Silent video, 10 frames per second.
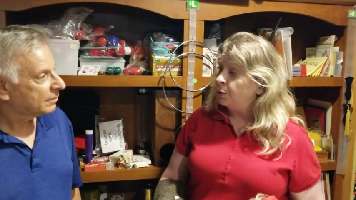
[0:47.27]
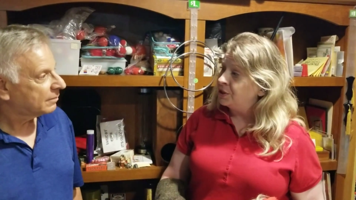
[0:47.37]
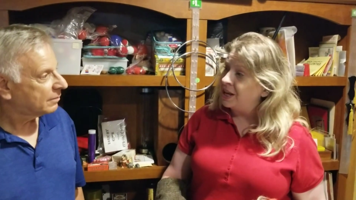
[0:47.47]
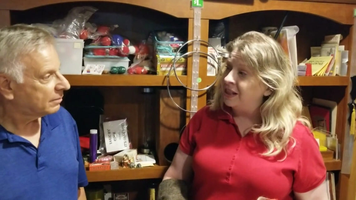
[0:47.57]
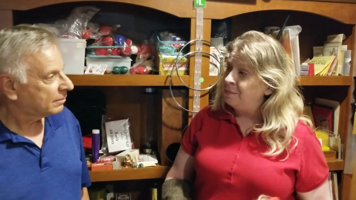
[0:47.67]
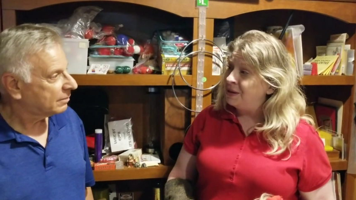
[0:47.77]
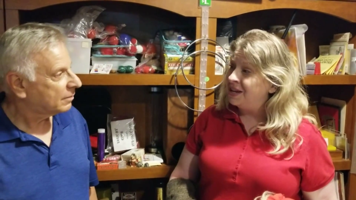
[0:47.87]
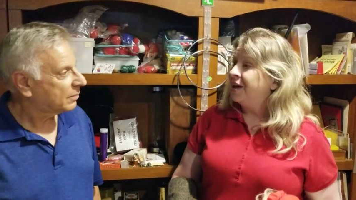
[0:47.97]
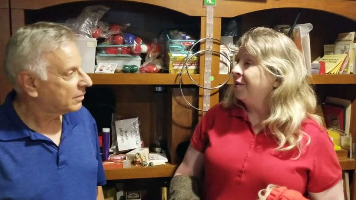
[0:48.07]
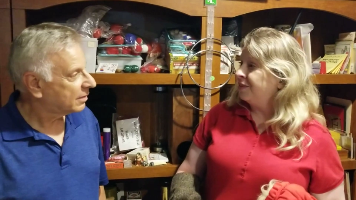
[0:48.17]
Speaker 1: were telling me
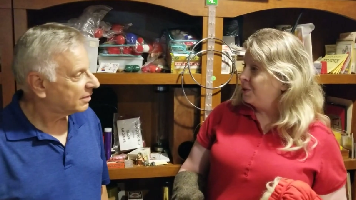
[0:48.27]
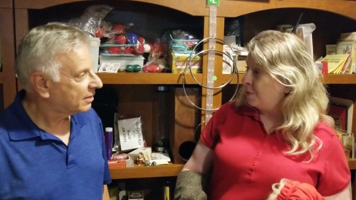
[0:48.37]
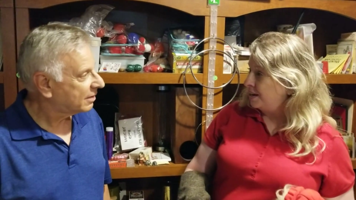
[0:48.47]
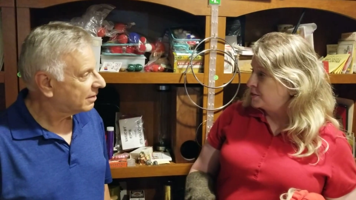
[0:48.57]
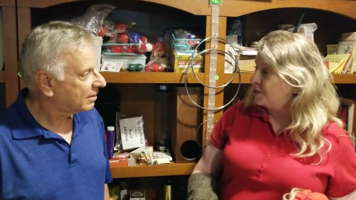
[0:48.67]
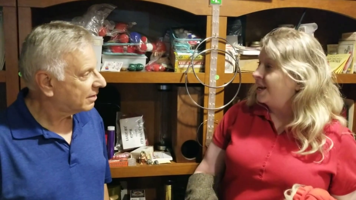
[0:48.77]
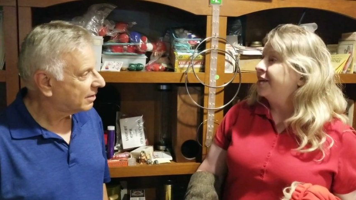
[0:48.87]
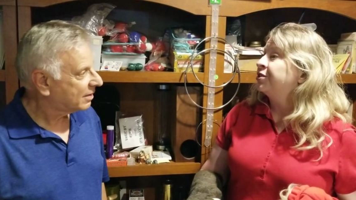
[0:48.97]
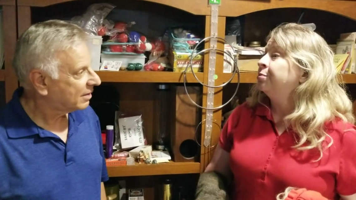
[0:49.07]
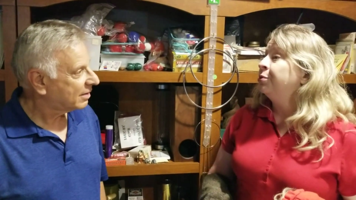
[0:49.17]
that you actually had
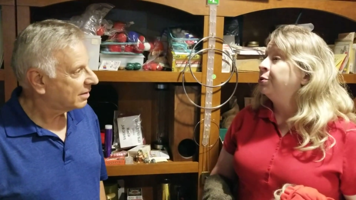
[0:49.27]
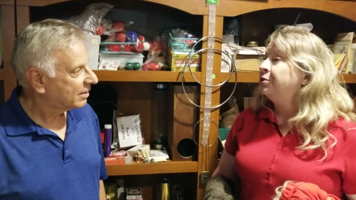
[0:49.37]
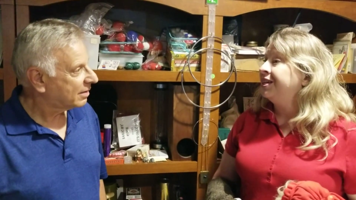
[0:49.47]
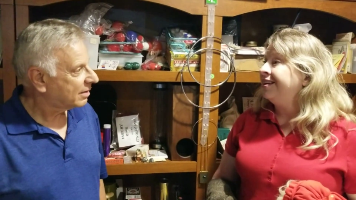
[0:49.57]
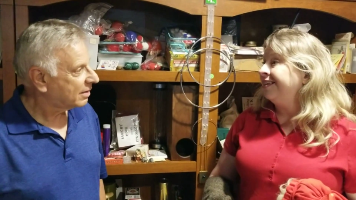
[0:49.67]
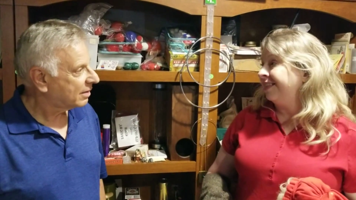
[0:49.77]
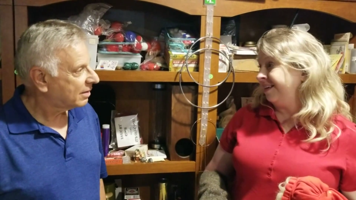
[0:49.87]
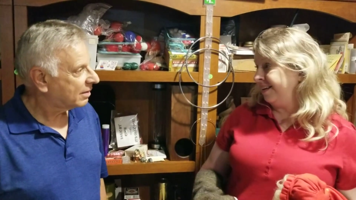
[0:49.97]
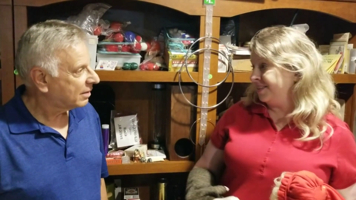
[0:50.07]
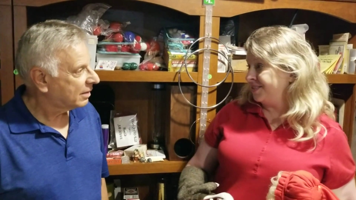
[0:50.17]
some houdini
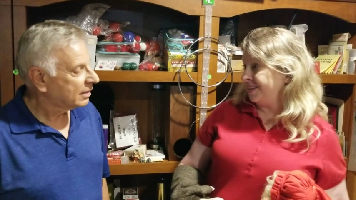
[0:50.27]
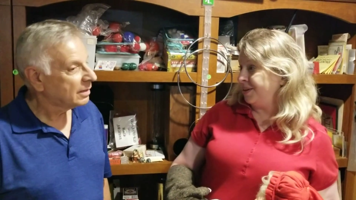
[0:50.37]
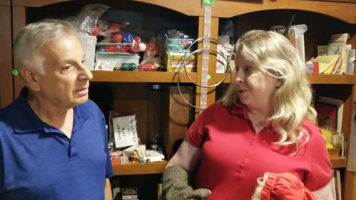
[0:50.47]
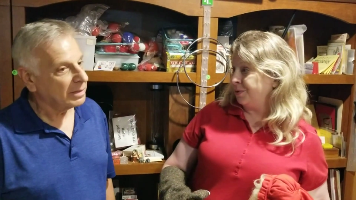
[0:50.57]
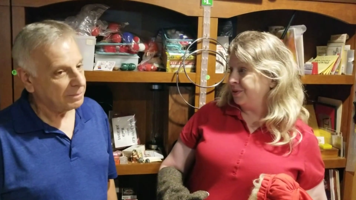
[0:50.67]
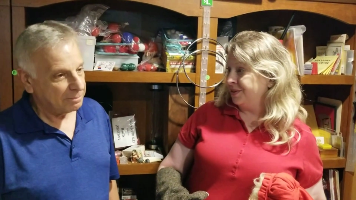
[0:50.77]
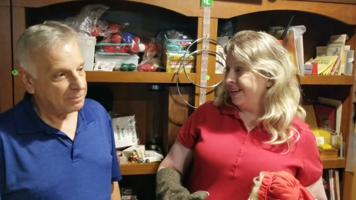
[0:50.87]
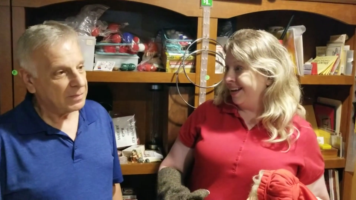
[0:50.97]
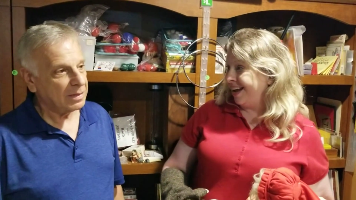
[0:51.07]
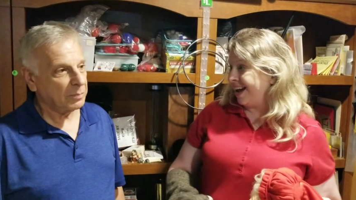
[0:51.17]
things that you were
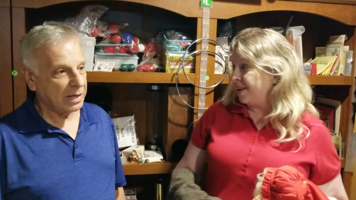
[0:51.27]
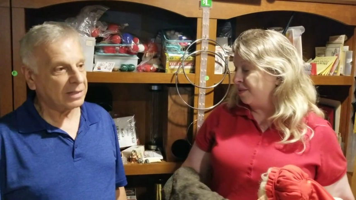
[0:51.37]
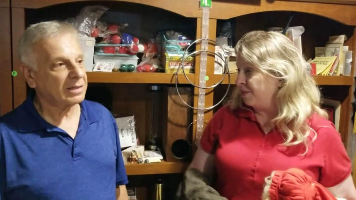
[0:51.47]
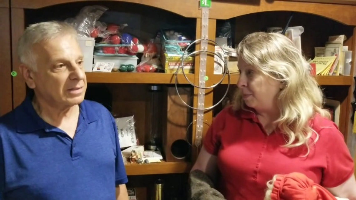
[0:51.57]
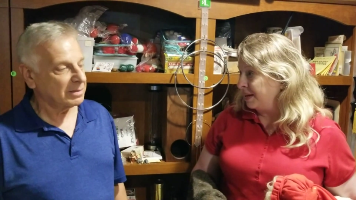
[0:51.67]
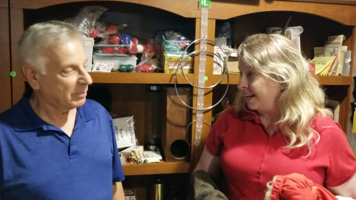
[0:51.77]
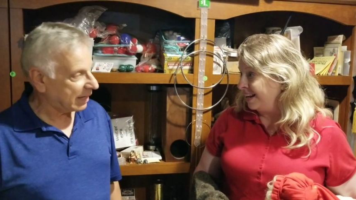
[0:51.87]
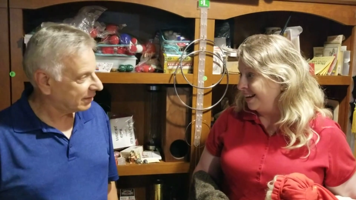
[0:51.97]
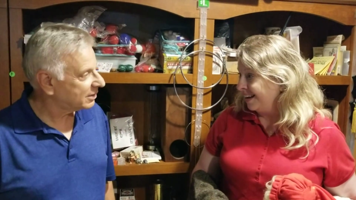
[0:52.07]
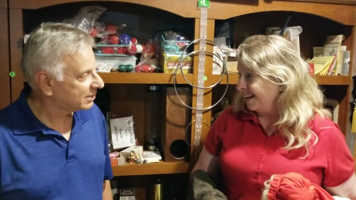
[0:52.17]
yeah, had at the very the, beginning back
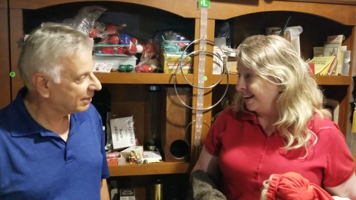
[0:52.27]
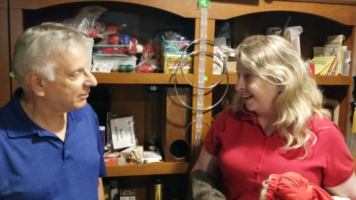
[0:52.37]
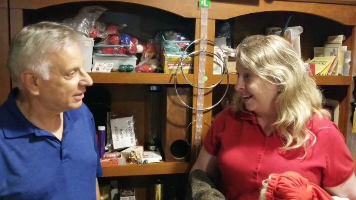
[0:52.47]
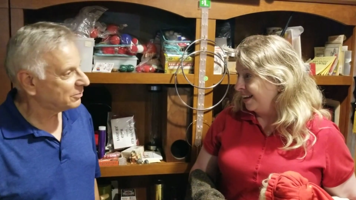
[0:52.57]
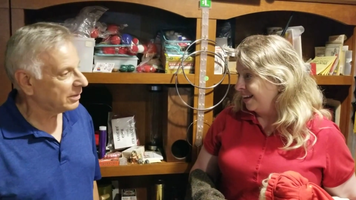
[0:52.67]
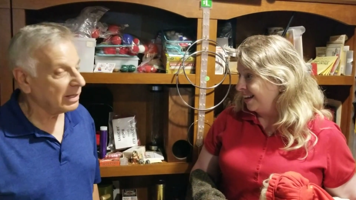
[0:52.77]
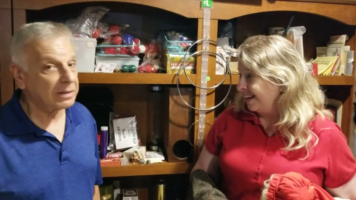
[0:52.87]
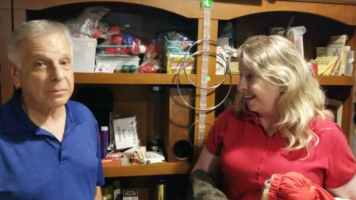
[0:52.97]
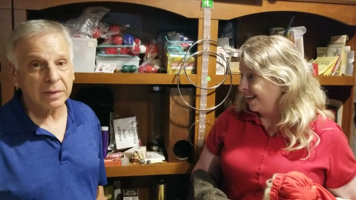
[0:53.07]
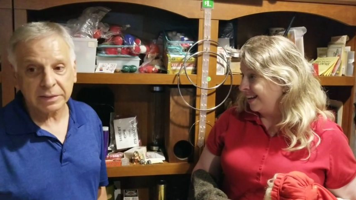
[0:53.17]
in the
Speaker 2: 70s we had the
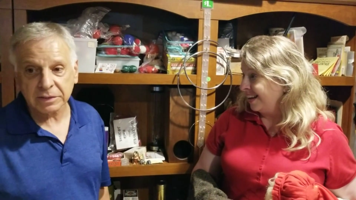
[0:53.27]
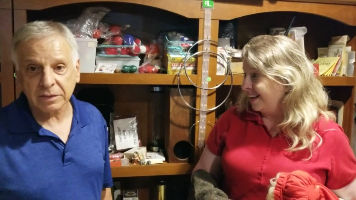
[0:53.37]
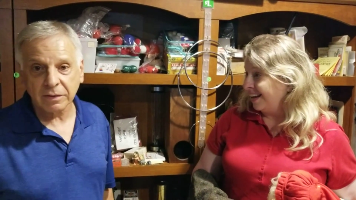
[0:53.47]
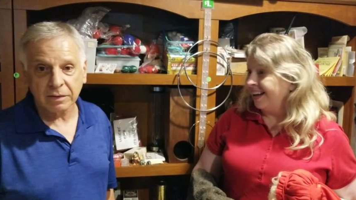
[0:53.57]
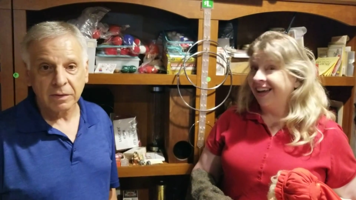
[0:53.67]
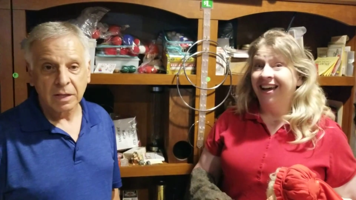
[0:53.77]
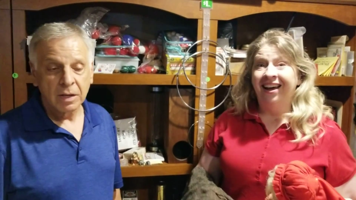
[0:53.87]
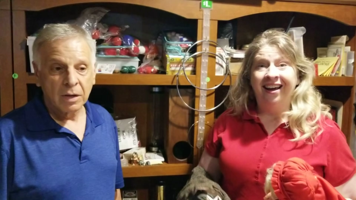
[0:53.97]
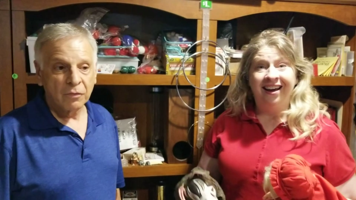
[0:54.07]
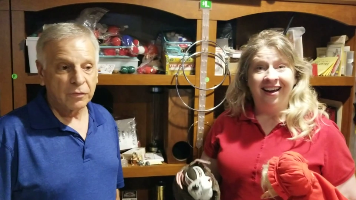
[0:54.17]
magic uh,
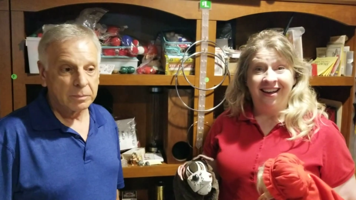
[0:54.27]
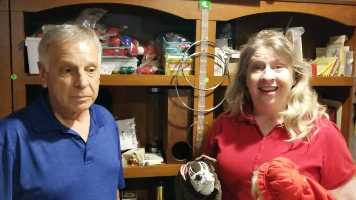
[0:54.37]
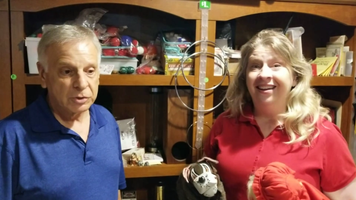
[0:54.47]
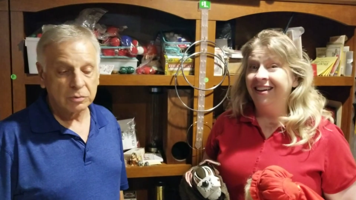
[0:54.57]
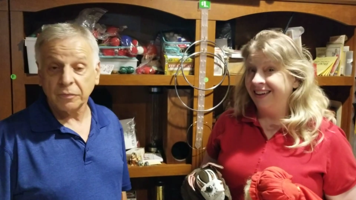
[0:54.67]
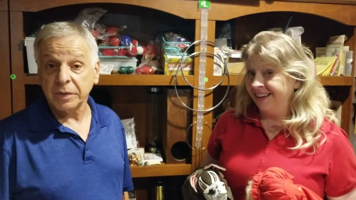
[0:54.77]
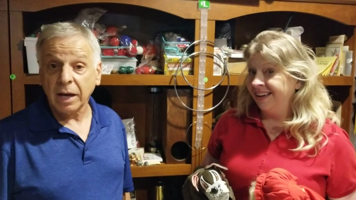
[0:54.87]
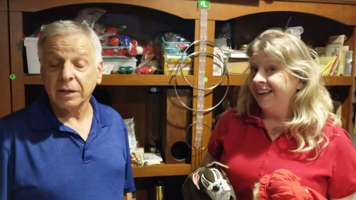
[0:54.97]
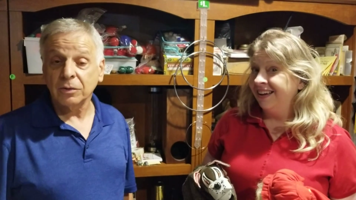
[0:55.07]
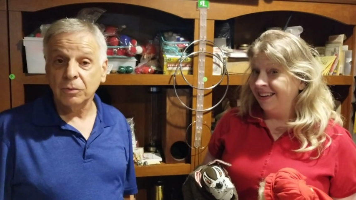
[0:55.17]
from Joseph
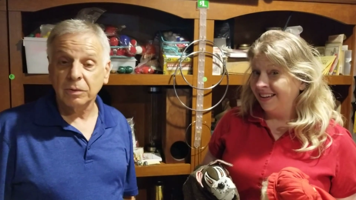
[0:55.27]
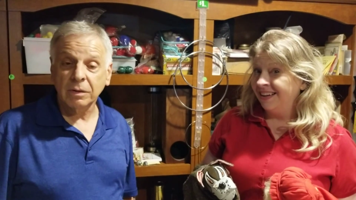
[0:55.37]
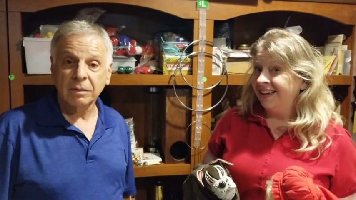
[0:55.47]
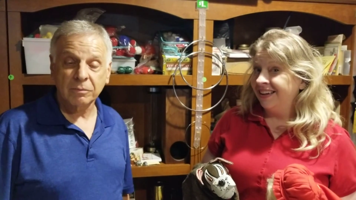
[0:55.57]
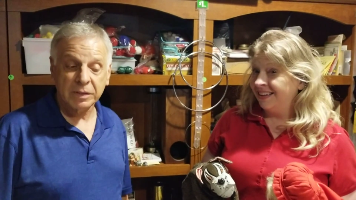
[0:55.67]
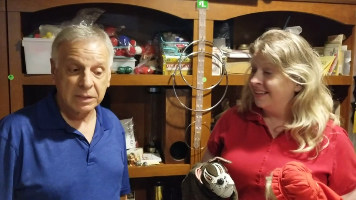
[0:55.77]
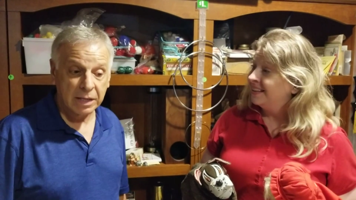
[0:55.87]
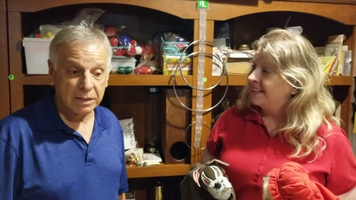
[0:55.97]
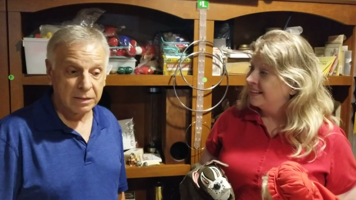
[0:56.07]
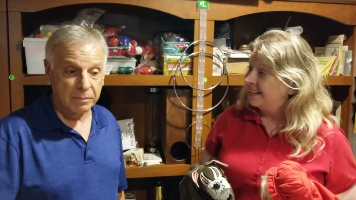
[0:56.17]
Yada, who
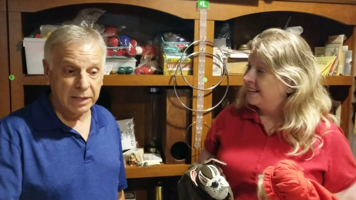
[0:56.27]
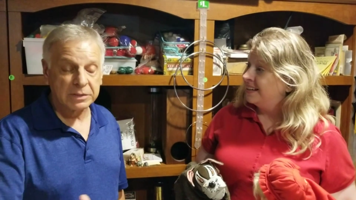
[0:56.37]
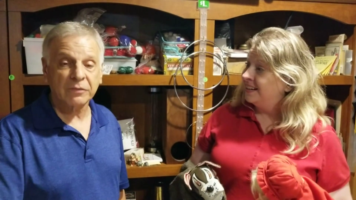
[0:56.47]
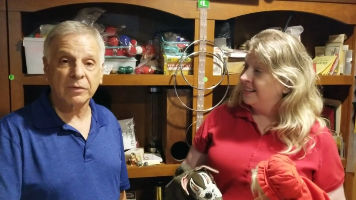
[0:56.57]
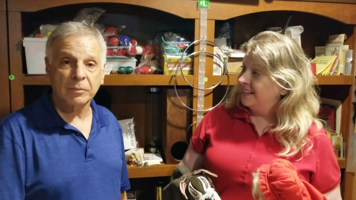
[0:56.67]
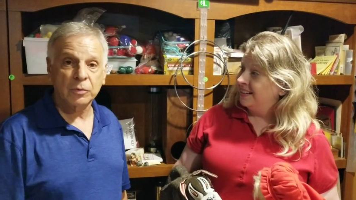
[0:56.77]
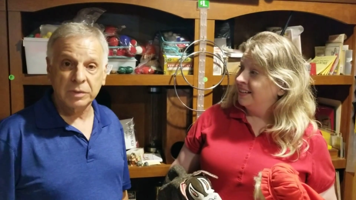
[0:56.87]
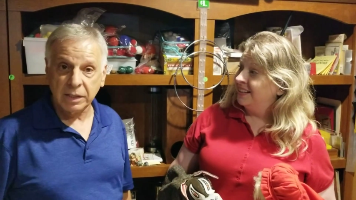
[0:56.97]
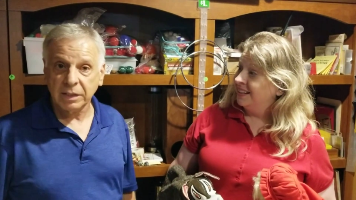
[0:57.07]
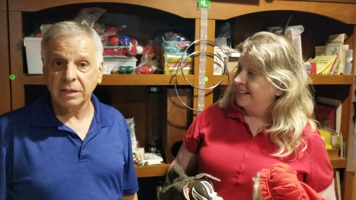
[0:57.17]
retained the magic from
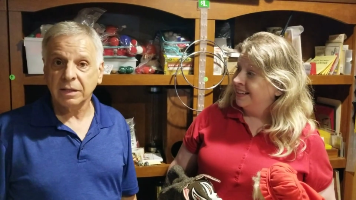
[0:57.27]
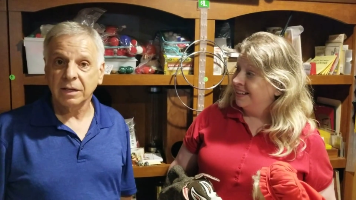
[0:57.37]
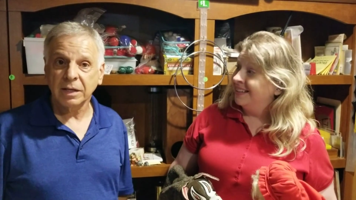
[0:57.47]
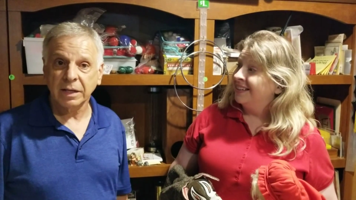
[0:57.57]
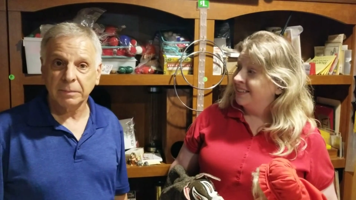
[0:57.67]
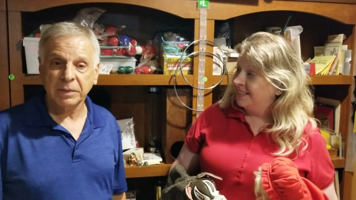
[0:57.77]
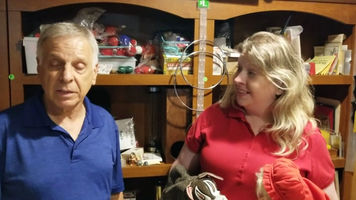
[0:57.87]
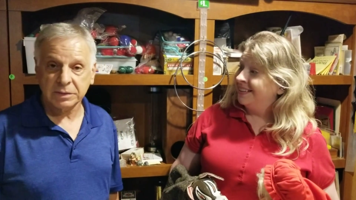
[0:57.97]
Houdini, and because